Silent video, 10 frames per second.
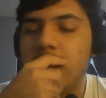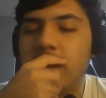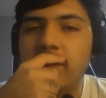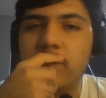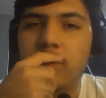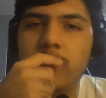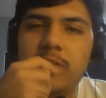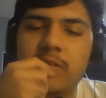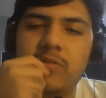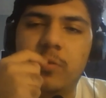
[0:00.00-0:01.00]
I think the moral
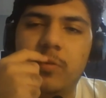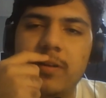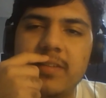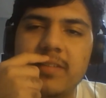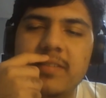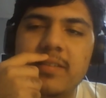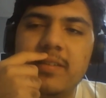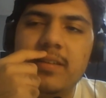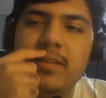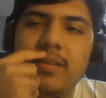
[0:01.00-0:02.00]
of the story is,
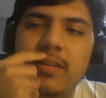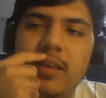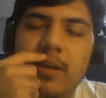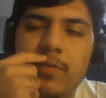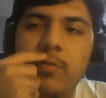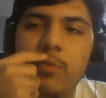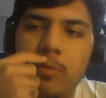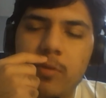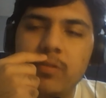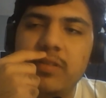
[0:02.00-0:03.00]
if you
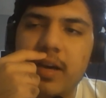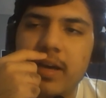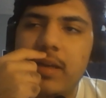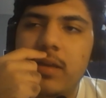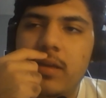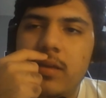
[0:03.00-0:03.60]
almost die,